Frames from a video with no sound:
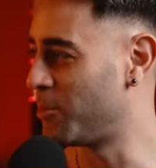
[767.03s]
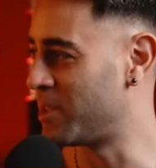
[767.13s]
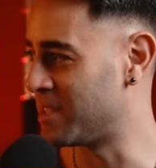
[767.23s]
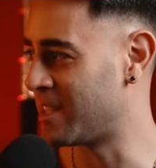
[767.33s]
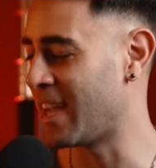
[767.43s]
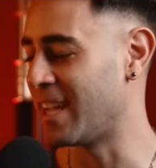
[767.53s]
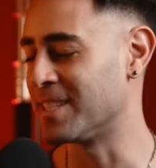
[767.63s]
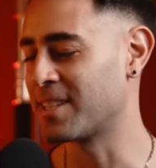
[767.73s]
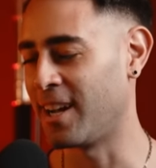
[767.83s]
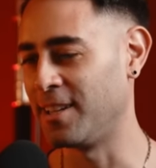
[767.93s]
is that
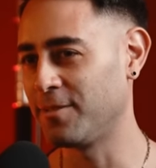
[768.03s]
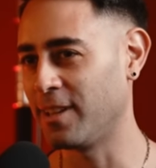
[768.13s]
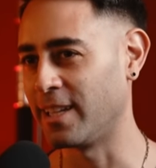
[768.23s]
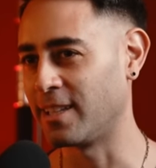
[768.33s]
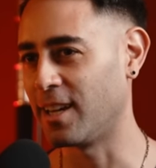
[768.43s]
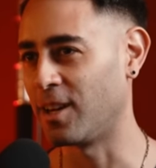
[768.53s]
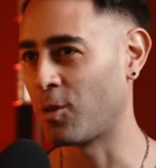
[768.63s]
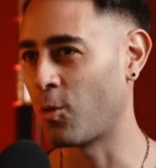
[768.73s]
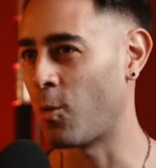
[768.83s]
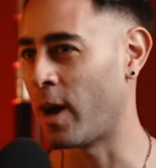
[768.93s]
it's kind of like a
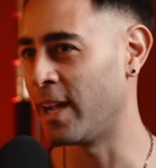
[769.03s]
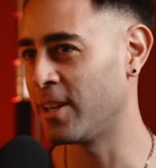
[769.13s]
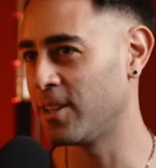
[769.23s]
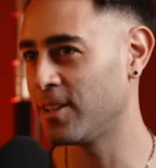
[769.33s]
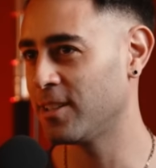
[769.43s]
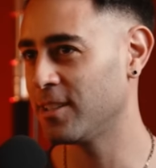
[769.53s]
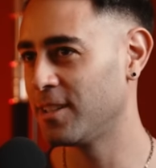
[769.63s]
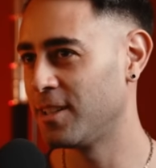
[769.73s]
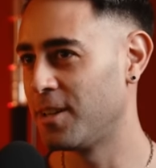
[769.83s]
quieter,